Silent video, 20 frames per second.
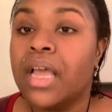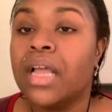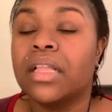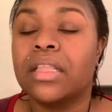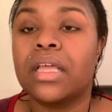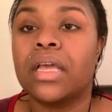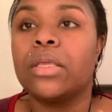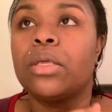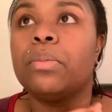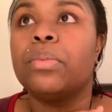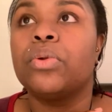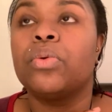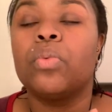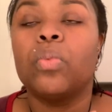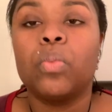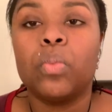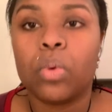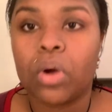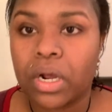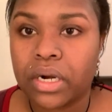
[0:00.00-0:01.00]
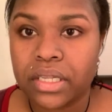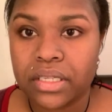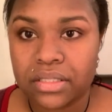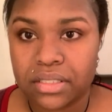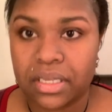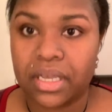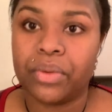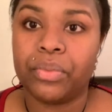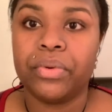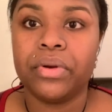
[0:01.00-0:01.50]
that you've been wanting to
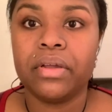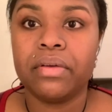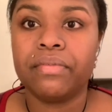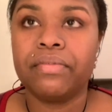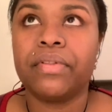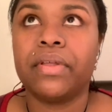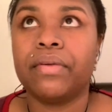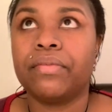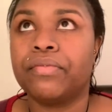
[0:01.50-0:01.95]
get rid of like